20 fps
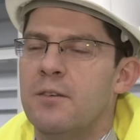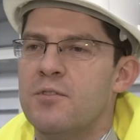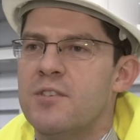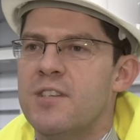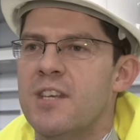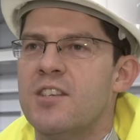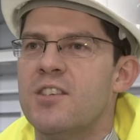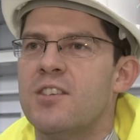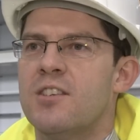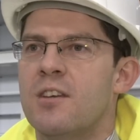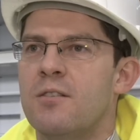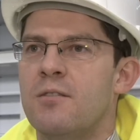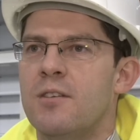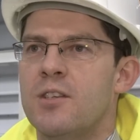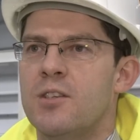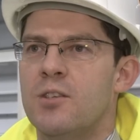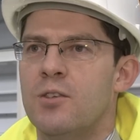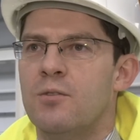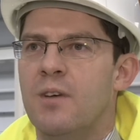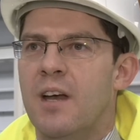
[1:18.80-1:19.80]
it was necessary
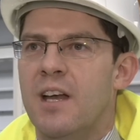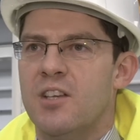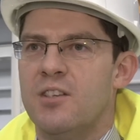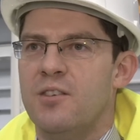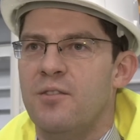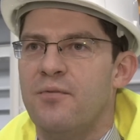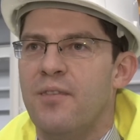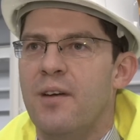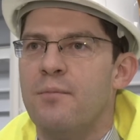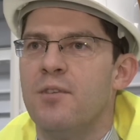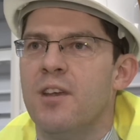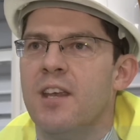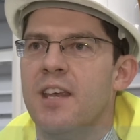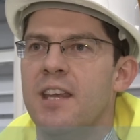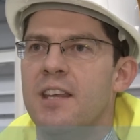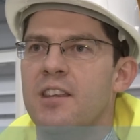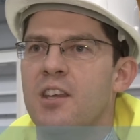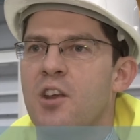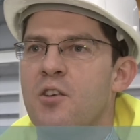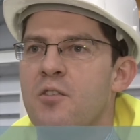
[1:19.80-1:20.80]
to actually
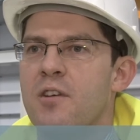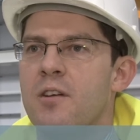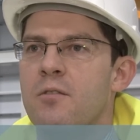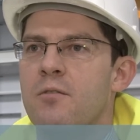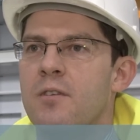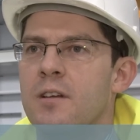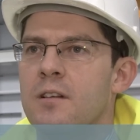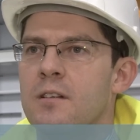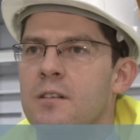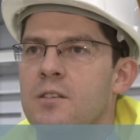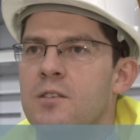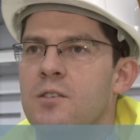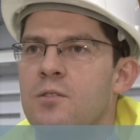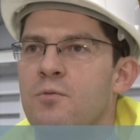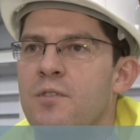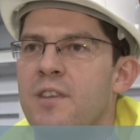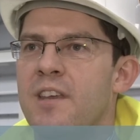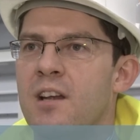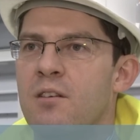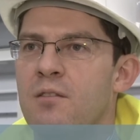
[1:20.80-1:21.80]
fabricate the crane rails
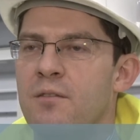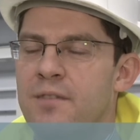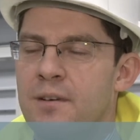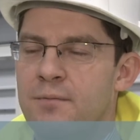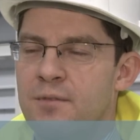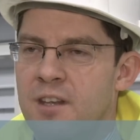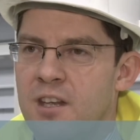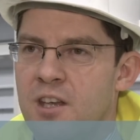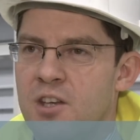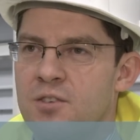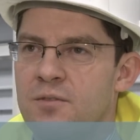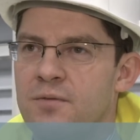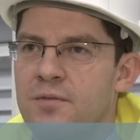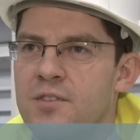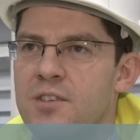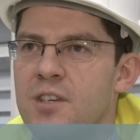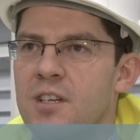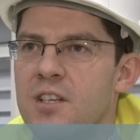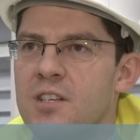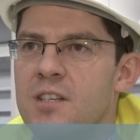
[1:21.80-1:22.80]
within our fabrication
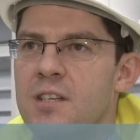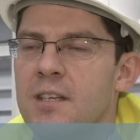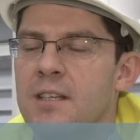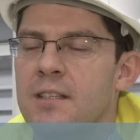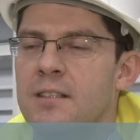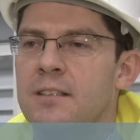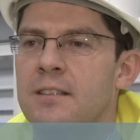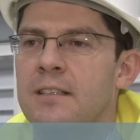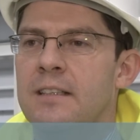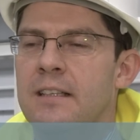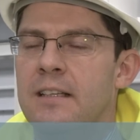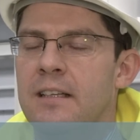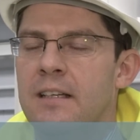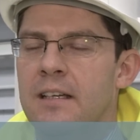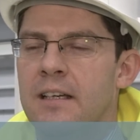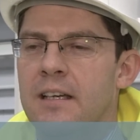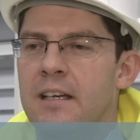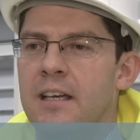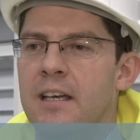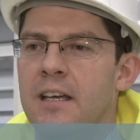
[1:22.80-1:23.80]
facility.
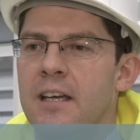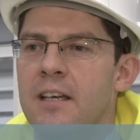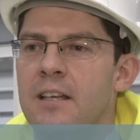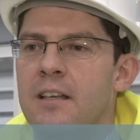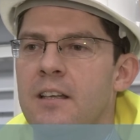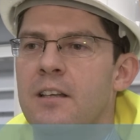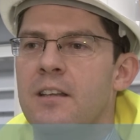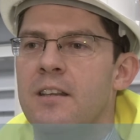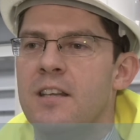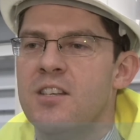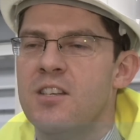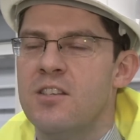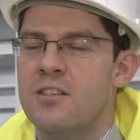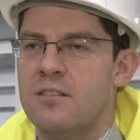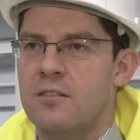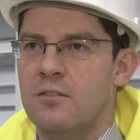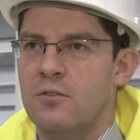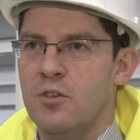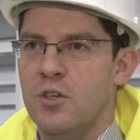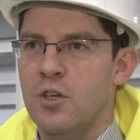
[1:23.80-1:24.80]
Uh, this
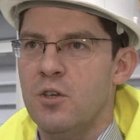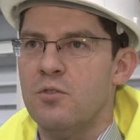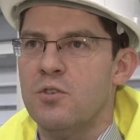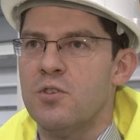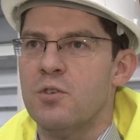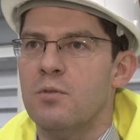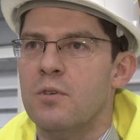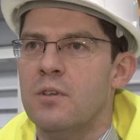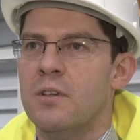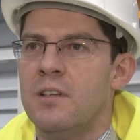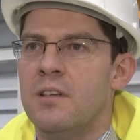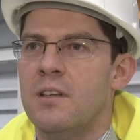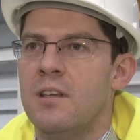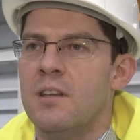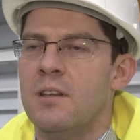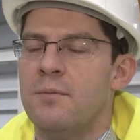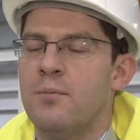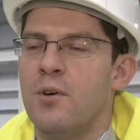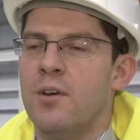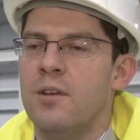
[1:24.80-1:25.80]
is unusual in,
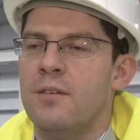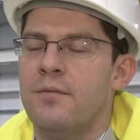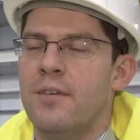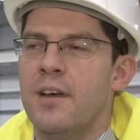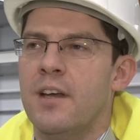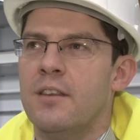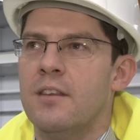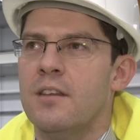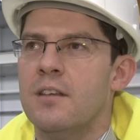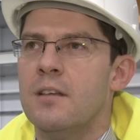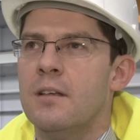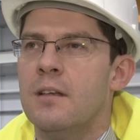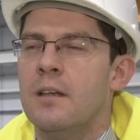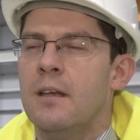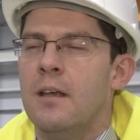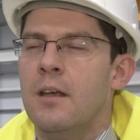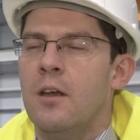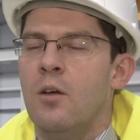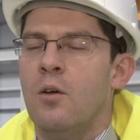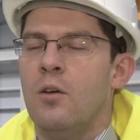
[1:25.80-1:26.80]
in the point of fact that
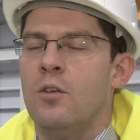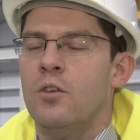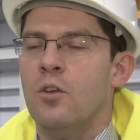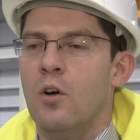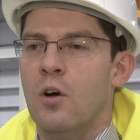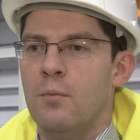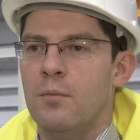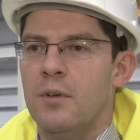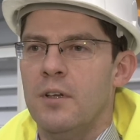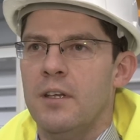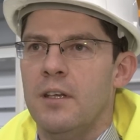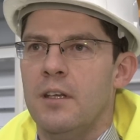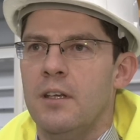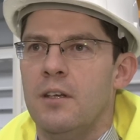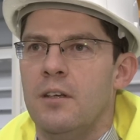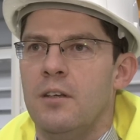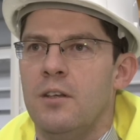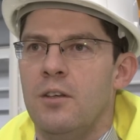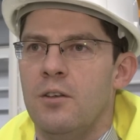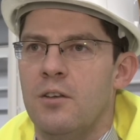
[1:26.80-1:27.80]
normally
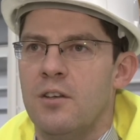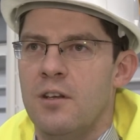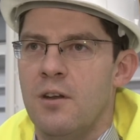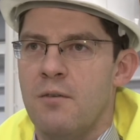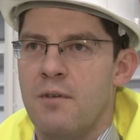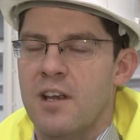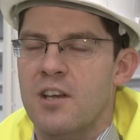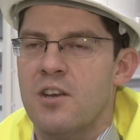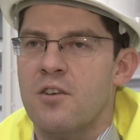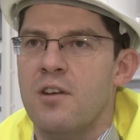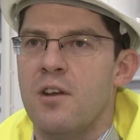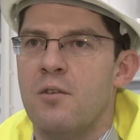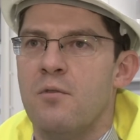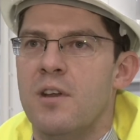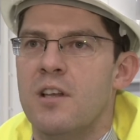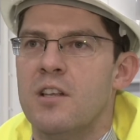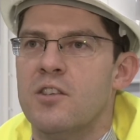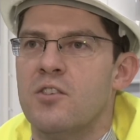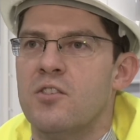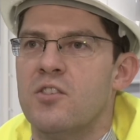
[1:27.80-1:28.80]
you can erect crane
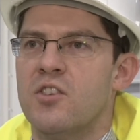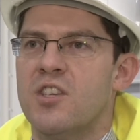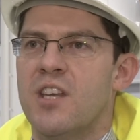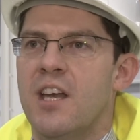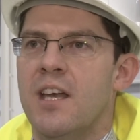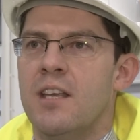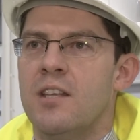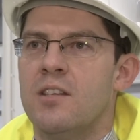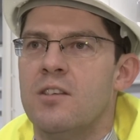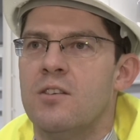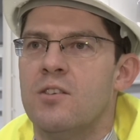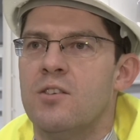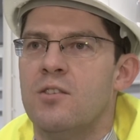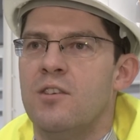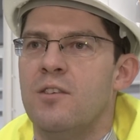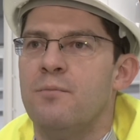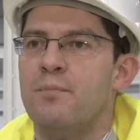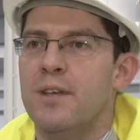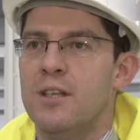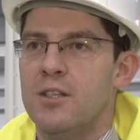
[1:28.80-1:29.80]
rails on site, so
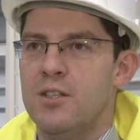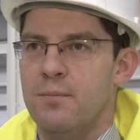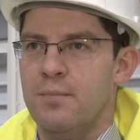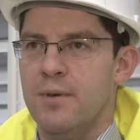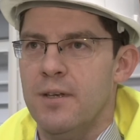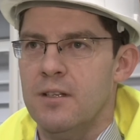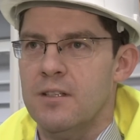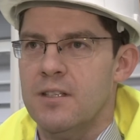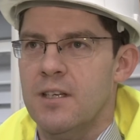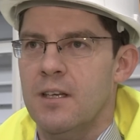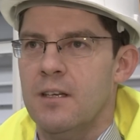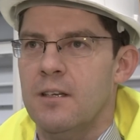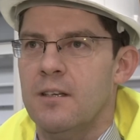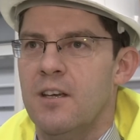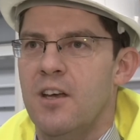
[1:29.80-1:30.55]
you build your building